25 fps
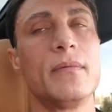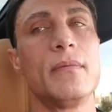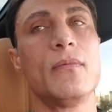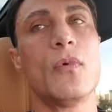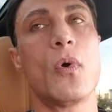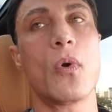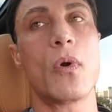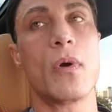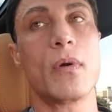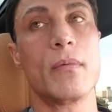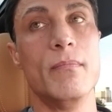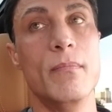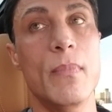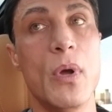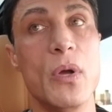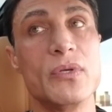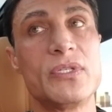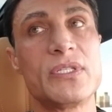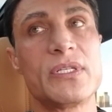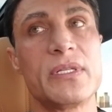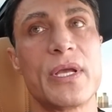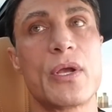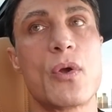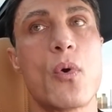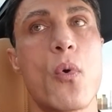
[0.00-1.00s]
or
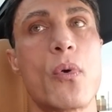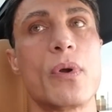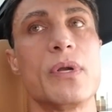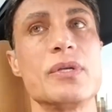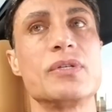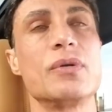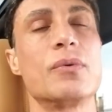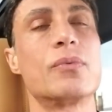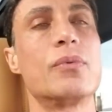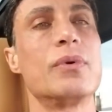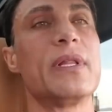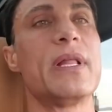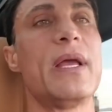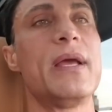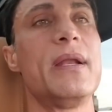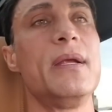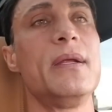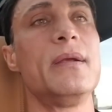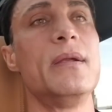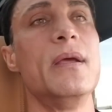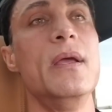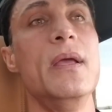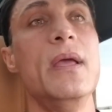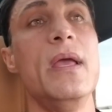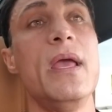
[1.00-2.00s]
mostly cortisol
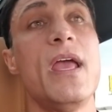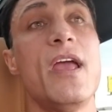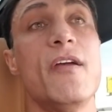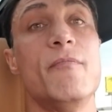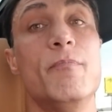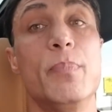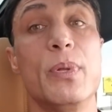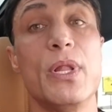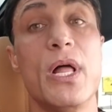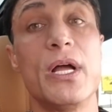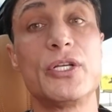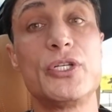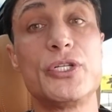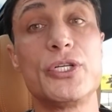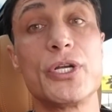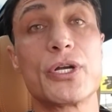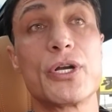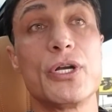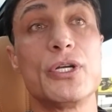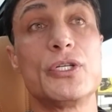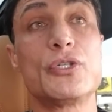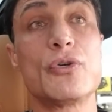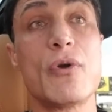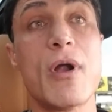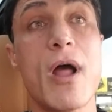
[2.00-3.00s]
related. If blood
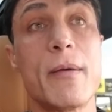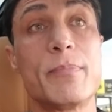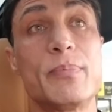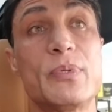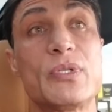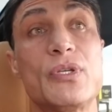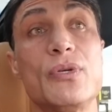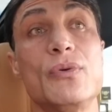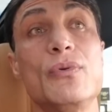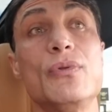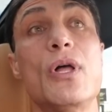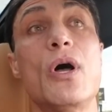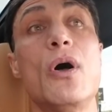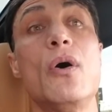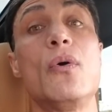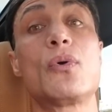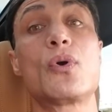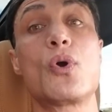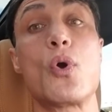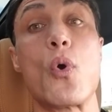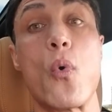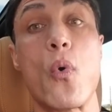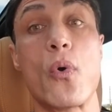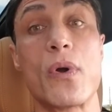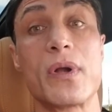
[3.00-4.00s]
sugar drops too low,
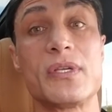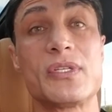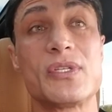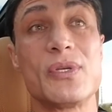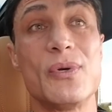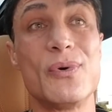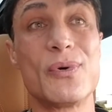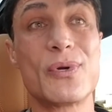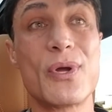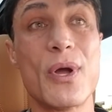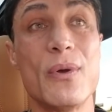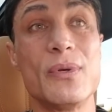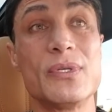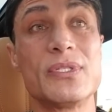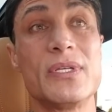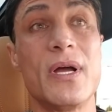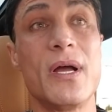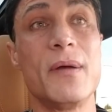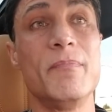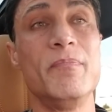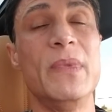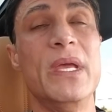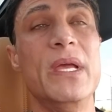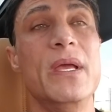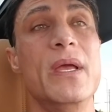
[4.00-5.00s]
cortisol goes
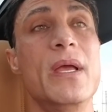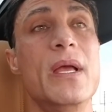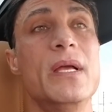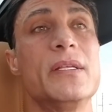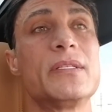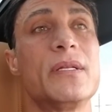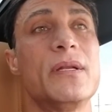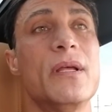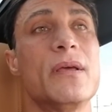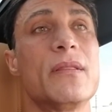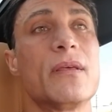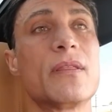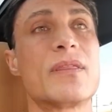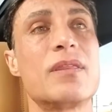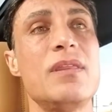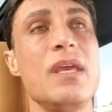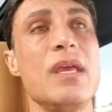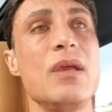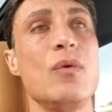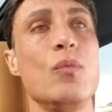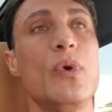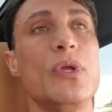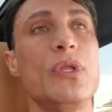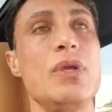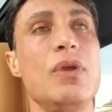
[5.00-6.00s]
up. It's another
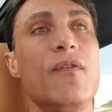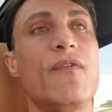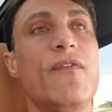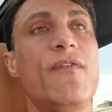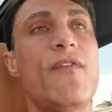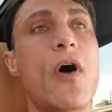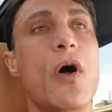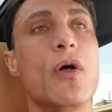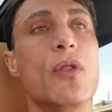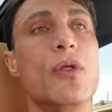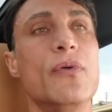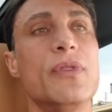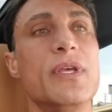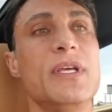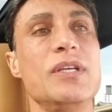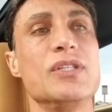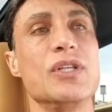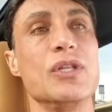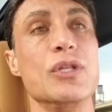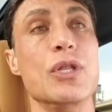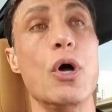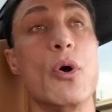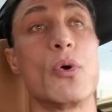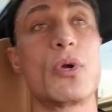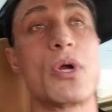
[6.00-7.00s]
thing when you follow these
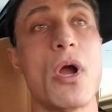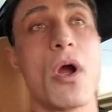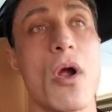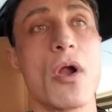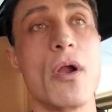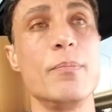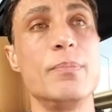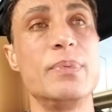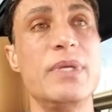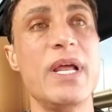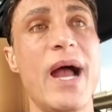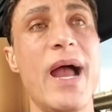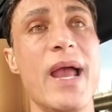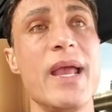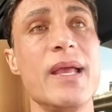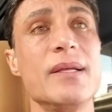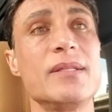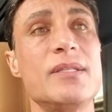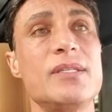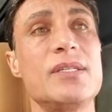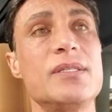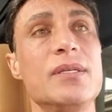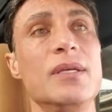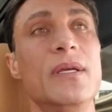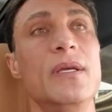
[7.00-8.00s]
low carb
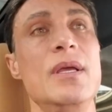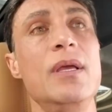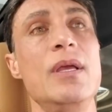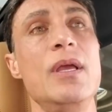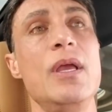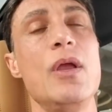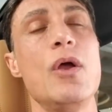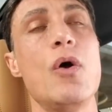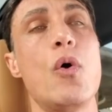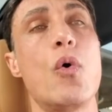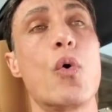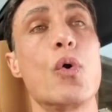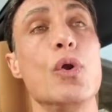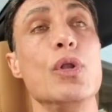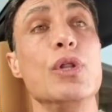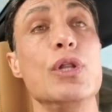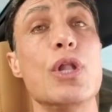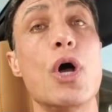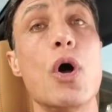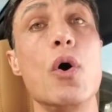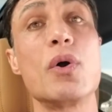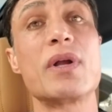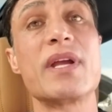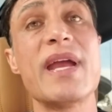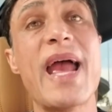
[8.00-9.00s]
diets, or
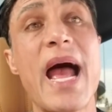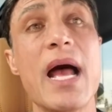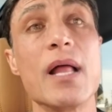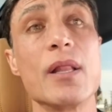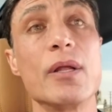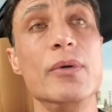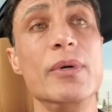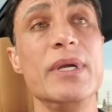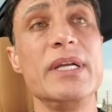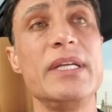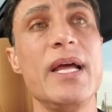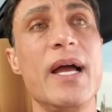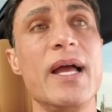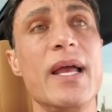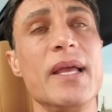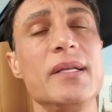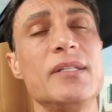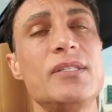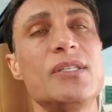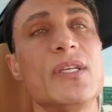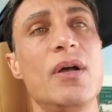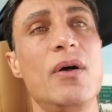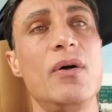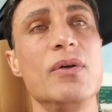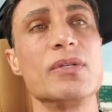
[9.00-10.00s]
low-calorie
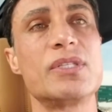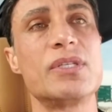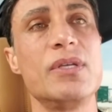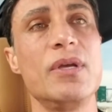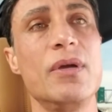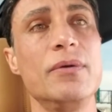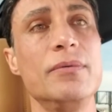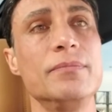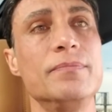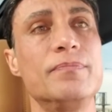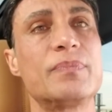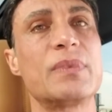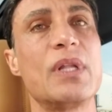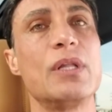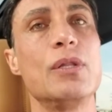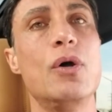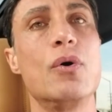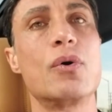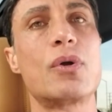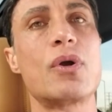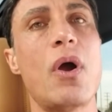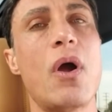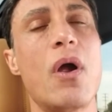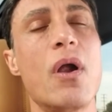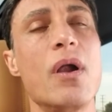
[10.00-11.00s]
diets, also low
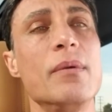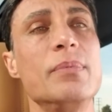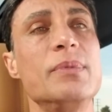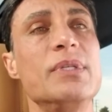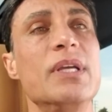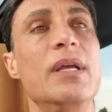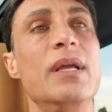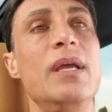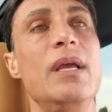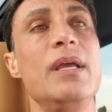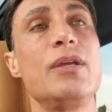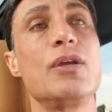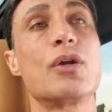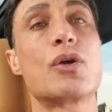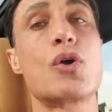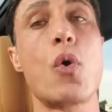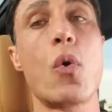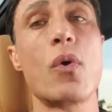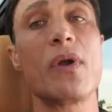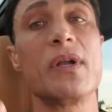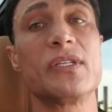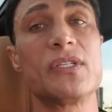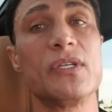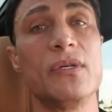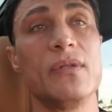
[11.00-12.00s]
carbs, your
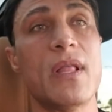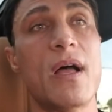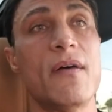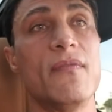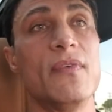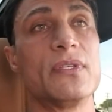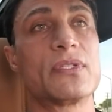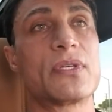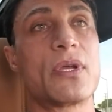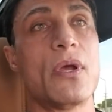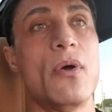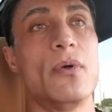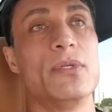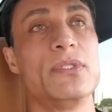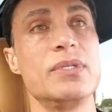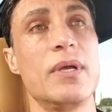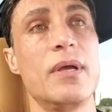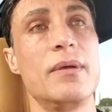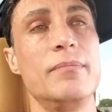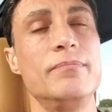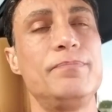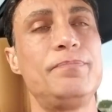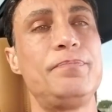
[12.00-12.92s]
cortisol levels goes up.